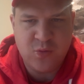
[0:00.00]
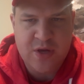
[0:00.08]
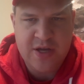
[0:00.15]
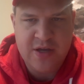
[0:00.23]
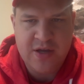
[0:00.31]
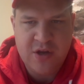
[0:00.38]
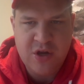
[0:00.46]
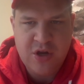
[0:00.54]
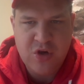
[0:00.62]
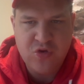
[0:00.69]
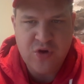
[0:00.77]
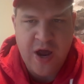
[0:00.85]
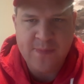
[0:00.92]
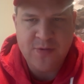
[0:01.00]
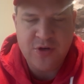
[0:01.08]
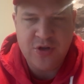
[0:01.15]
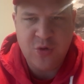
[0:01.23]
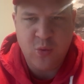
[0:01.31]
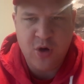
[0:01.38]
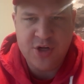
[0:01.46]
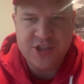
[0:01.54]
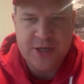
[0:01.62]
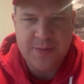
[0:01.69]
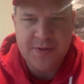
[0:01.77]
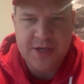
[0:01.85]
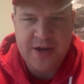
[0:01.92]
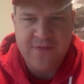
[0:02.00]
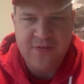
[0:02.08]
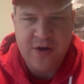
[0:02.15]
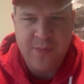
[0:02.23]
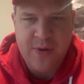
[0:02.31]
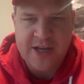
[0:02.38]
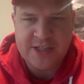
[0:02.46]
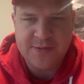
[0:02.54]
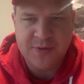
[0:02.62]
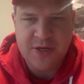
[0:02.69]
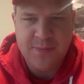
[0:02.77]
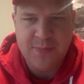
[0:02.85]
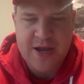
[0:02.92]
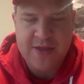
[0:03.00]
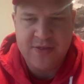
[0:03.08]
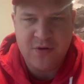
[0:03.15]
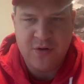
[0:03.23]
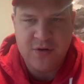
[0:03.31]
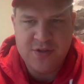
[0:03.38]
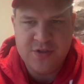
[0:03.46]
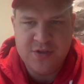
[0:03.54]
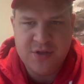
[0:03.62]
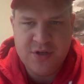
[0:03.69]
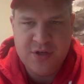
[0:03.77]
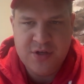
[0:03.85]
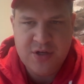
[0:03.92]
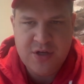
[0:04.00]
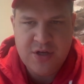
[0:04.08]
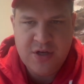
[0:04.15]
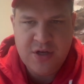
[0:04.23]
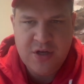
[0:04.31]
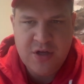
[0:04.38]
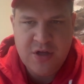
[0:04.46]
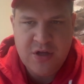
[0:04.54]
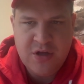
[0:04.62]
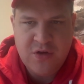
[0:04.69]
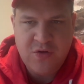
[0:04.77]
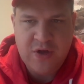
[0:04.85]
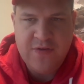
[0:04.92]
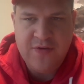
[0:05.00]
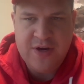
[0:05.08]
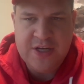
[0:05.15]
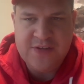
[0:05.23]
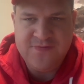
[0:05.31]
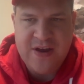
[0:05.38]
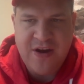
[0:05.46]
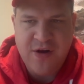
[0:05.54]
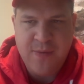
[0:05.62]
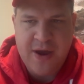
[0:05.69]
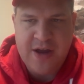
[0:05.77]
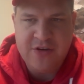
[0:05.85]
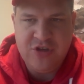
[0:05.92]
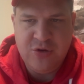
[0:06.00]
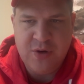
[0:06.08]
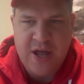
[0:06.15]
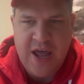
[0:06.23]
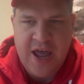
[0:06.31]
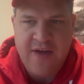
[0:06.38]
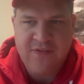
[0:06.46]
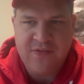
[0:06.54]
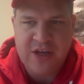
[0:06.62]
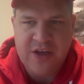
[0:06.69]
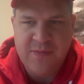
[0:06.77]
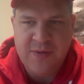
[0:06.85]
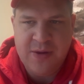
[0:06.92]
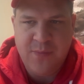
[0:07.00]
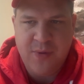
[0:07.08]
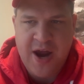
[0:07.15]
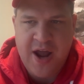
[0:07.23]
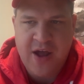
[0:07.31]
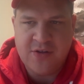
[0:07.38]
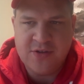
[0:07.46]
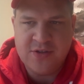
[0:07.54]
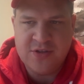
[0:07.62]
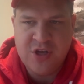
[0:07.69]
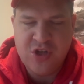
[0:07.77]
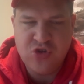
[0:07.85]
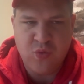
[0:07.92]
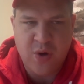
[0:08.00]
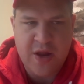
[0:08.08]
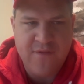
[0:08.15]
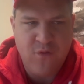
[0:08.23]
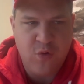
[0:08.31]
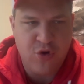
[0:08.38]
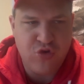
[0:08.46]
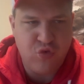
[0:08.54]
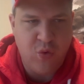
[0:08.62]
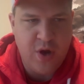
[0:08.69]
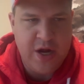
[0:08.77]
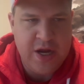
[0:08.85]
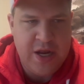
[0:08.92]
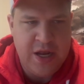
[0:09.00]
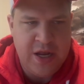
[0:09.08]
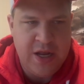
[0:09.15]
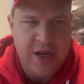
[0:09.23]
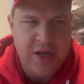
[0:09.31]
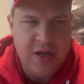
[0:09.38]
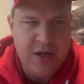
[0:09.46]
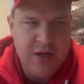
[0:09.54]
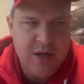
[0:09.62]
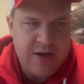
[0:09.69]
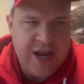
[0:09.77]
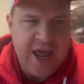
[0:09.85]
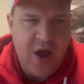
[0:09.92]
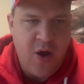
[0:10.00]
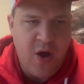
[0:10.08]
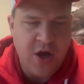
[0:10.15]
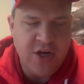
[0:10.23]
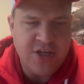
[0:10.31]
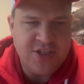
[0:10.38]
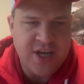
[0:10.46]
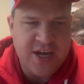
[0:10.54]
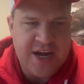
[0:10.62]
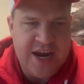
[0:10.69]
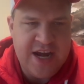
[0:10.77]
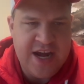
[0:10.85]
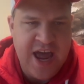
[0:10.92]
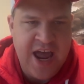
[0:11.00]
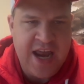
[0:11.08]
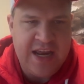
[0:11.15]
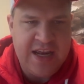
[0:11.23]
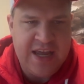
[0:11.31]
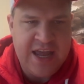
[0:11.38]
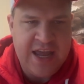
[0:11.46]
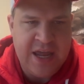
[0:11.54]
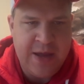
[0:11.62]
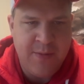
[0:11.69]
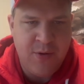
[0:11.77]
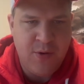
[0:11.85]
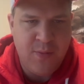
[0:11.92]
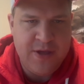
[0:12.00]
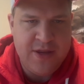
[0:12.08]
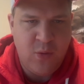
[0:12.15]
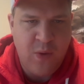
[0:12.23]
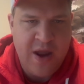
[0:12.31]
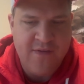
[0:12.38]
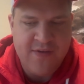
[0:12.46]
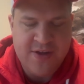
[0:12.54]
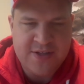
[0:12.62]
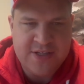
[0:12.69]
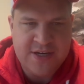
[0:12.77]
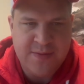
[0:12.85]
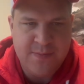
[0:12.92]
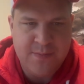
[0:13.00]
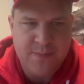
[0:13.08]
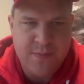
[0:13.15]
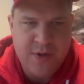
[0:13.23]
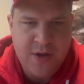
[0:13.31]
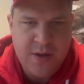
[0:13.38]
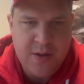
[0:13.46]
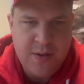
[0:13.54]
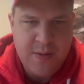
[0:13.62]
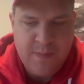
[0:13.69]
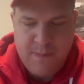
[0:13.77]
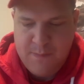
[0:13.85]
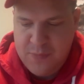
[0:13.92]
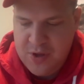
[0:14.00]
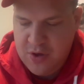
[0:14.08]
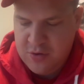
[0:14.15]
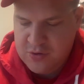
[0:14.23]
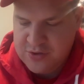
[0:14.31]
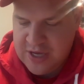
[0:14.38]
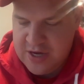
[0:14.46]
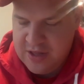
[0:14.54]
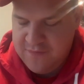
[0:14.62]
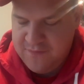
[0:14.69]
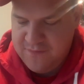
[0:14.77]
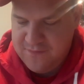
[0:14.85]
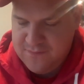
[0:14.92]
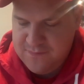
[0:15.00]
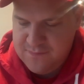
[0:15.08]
week dropped into the worst team in the NFL, possibly the Panthers. Cleveland is favored by 2.5. Give me the Browns, 24-20. Now on to Sunday night game. It will be the Ravens and Bills out of